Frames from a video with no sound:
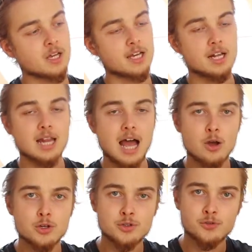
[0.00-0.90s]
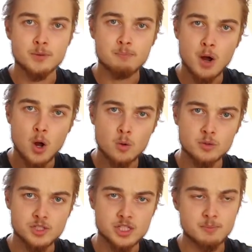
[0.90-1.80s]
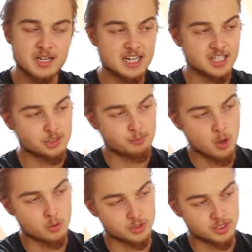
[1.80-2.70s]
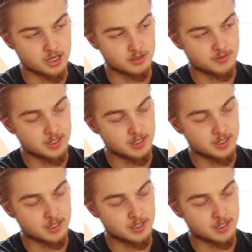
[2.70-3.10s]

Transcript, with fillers: It allows for bones to be disposed of.